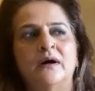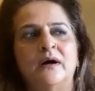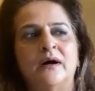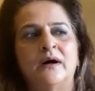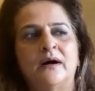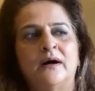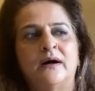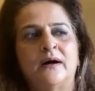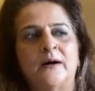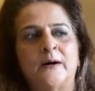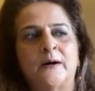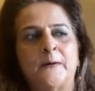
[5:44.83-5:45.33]

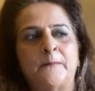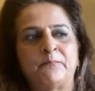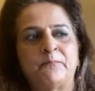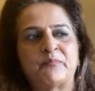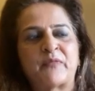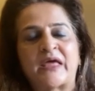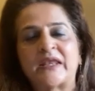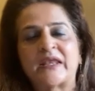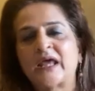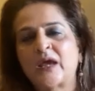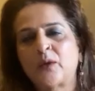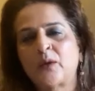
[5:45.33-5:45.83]
And
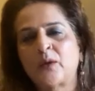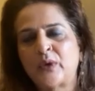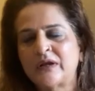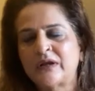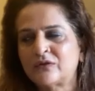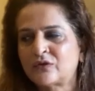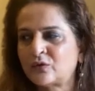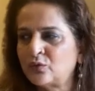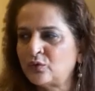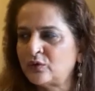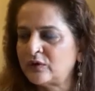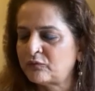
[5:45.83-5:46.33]
I
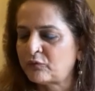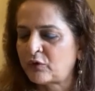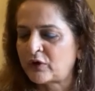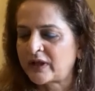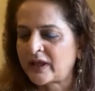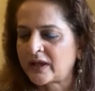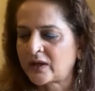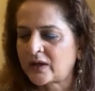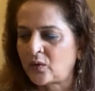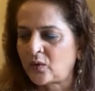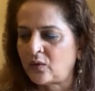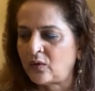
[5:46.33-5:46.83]
went through what
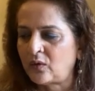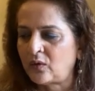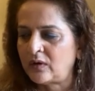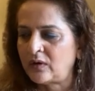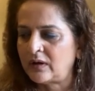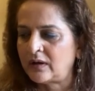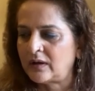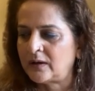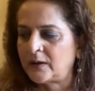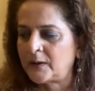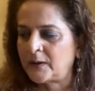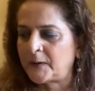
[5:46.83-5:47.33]
I
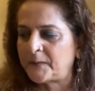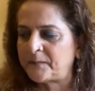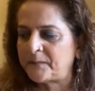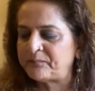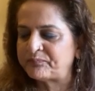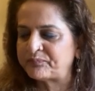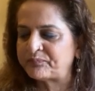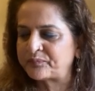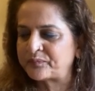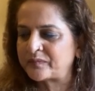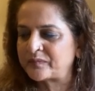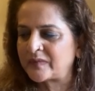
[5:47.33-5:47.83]
call,
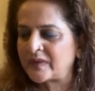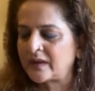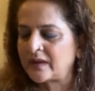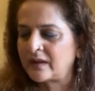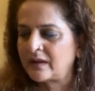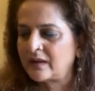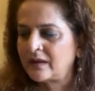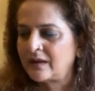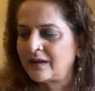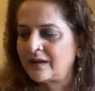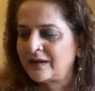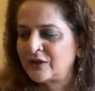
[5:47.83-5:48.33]

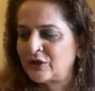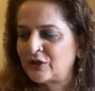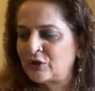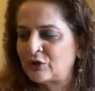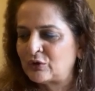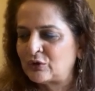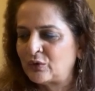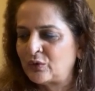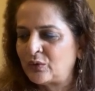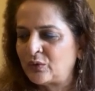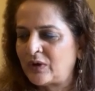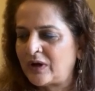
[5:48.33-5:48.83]
you
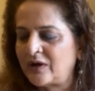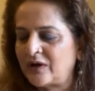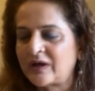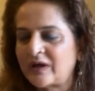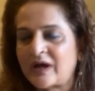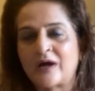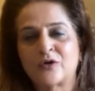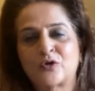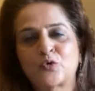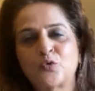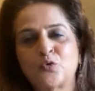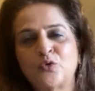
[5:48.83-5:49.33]
know, a
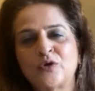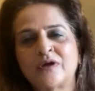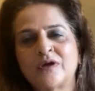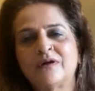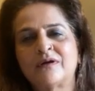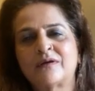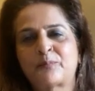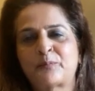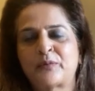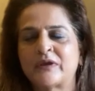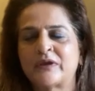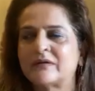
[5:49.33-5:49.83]

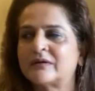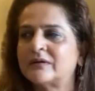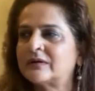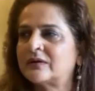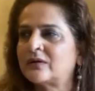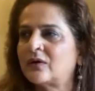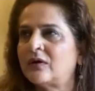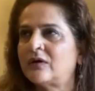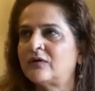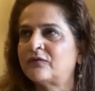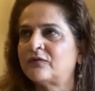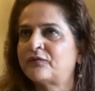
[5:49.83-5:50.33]
2-year period
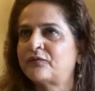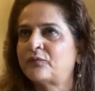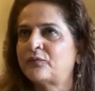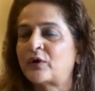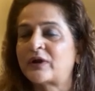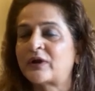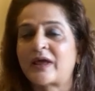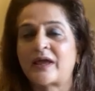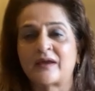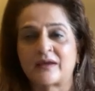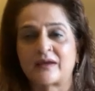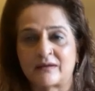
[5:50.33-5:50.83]
of
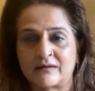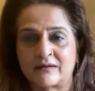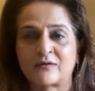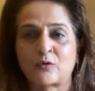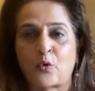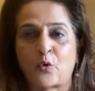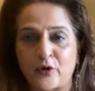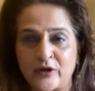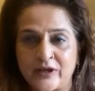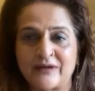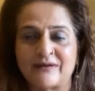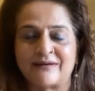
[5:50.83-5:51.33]
what I
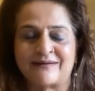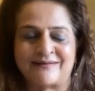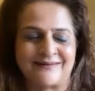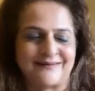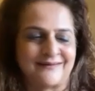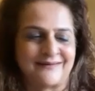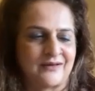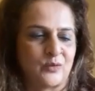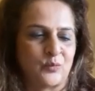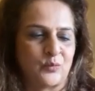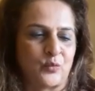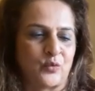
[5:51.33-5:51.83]
coined
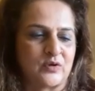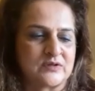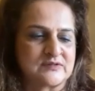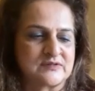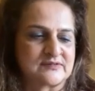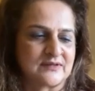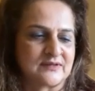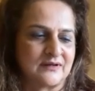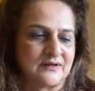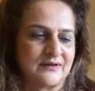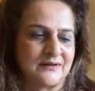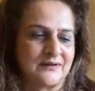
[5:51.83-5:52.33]

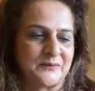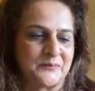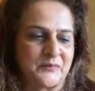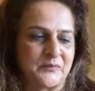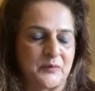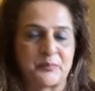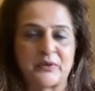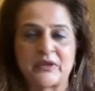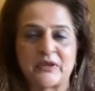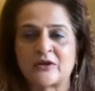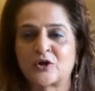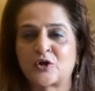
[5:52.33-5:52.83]
was a
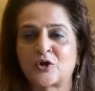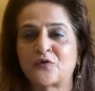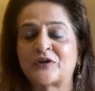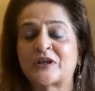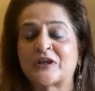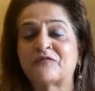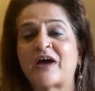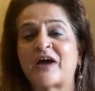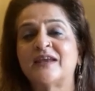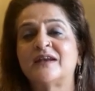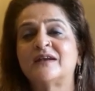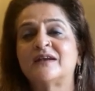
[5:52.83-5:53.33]
period of
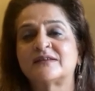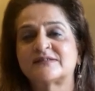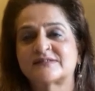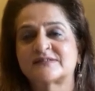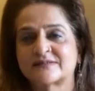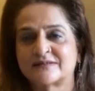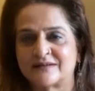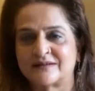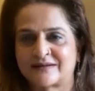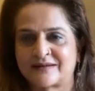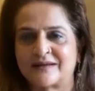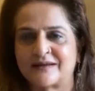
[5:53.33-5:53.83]
divine
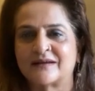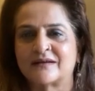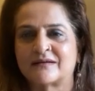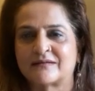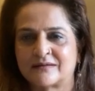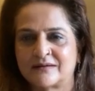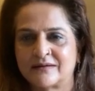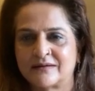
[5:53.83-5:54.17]
discontent,